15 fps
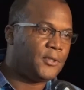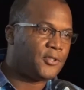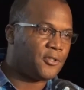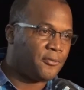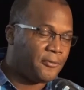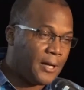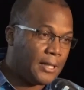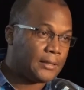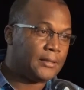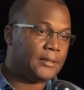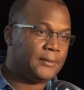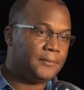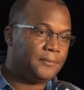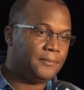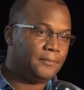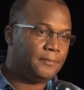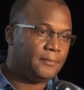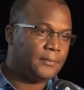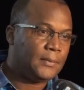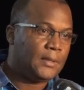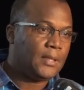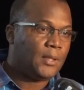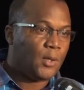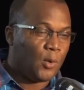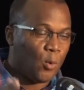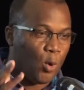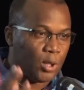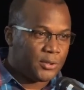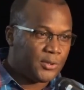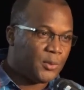Trafalgar,
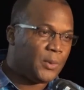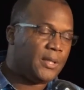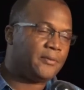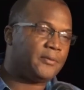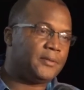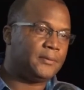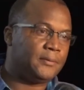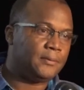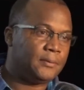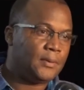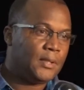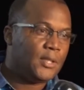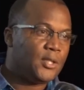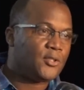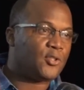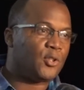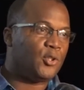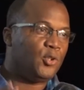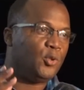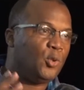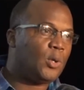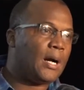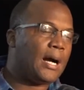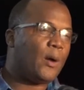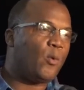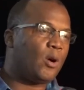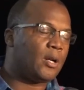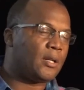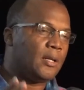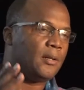Wotten Waven. So you are
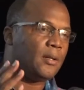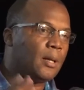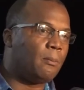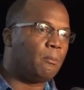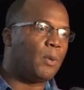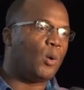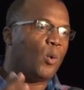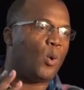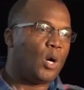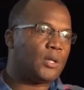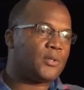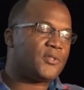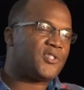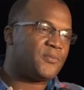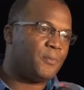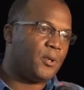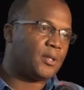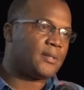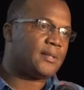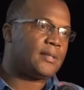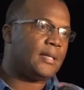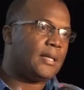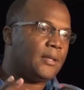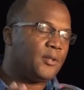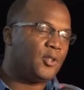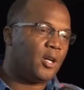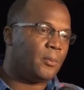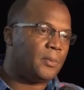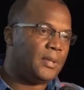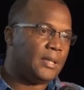one of the number one spots in
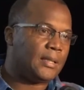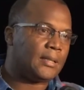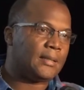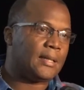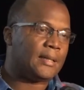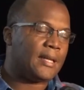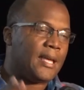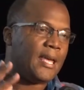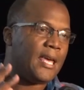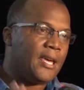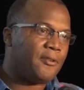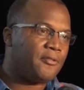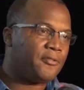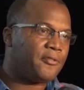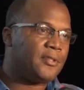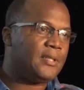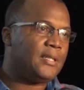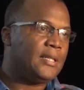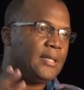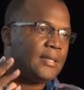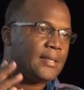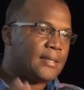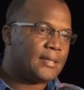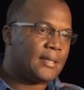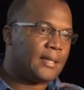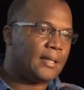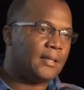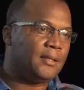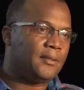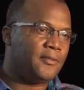Dominica that every
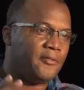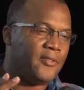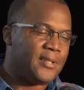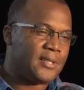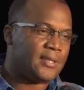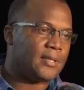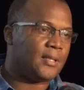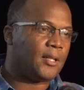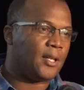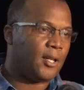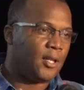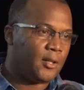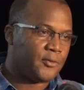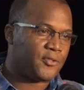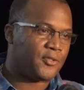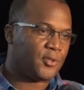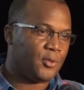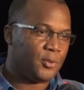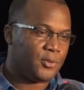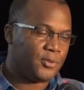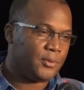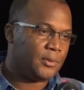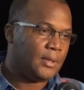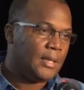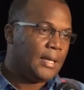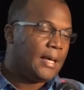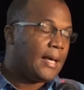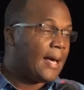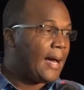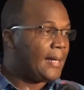single visitor loves to go to.
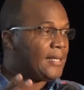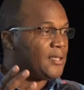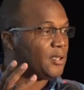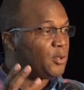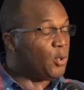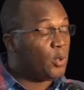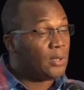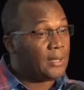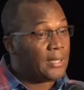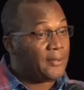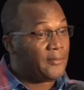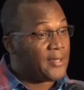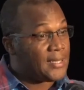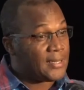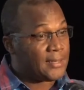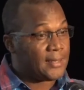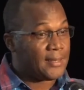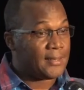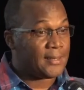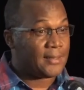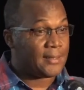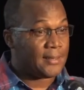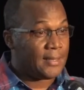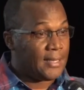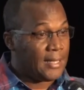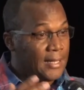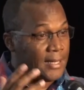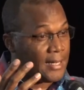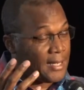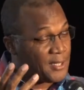And it's not only visitors,
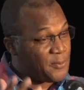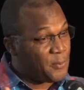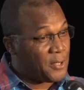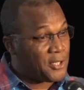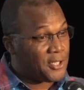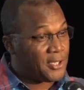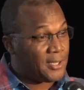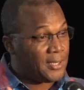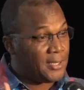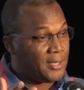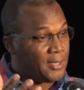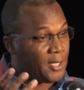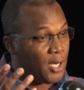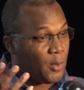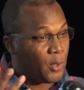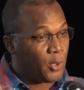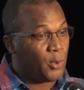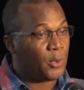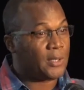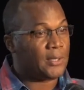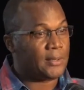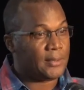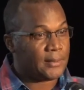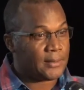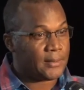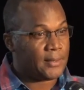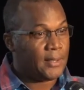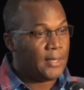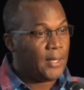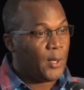especially our
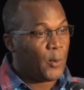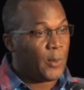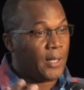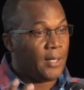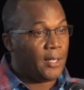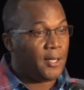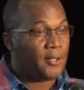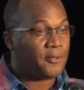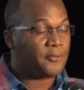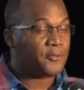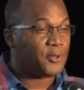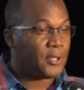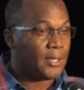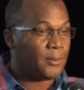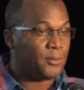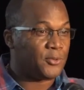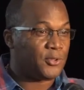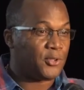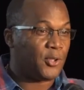locals. We love to come to